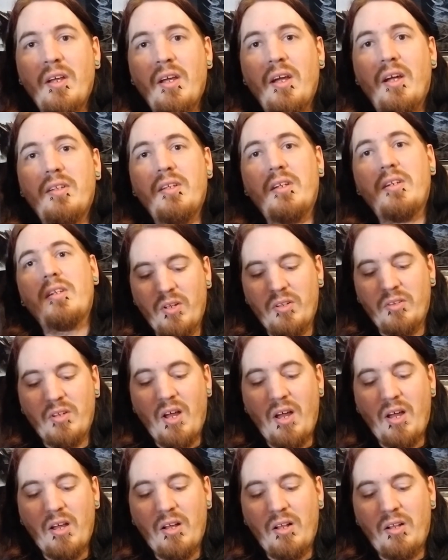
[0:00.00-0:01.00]
and then
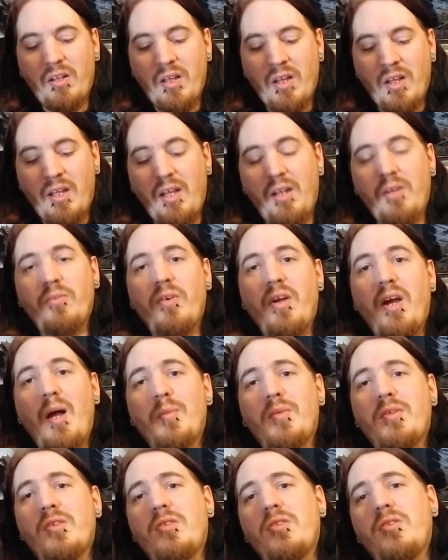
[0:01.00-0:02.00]
Nile and
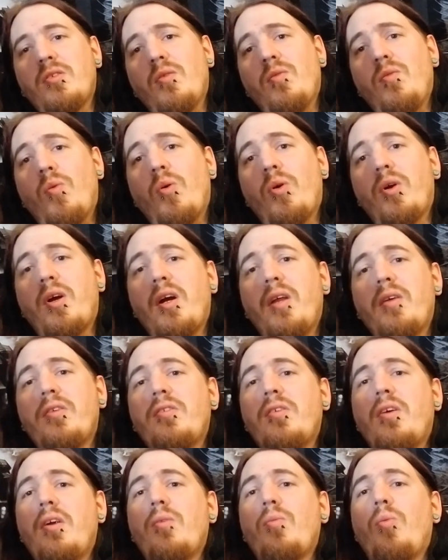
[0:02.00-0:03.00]
Absence of War kind of
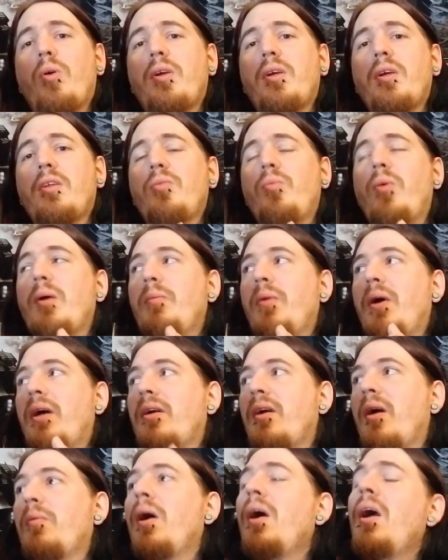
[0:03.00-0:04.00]
started working its way back
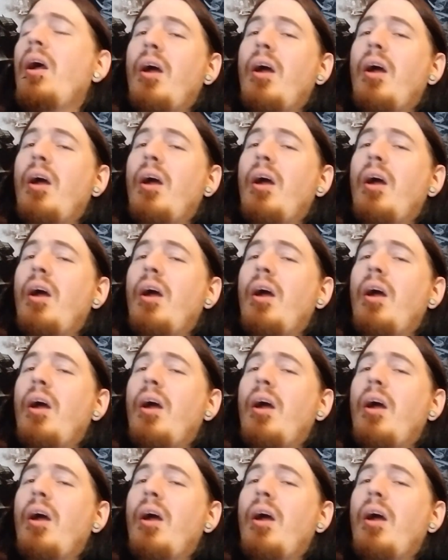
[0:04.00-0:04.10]
up.